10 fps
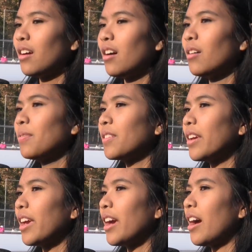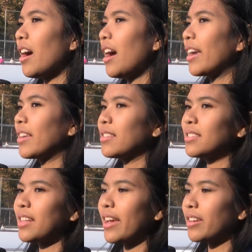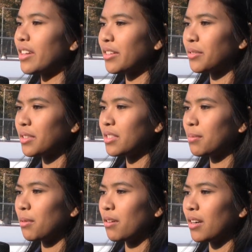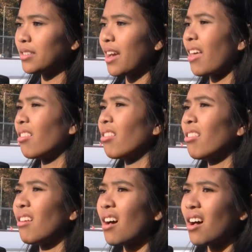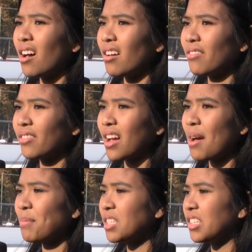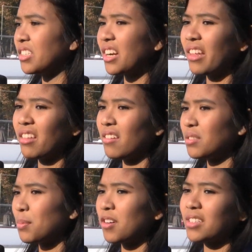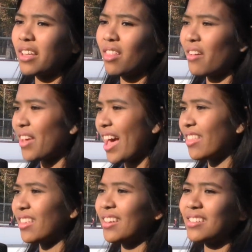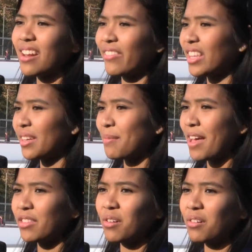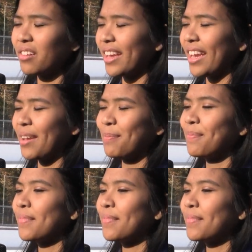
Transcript: Hopefully, I can stay in touch with sports. I love competition. I love sports. I love athletes and everything about the whole game.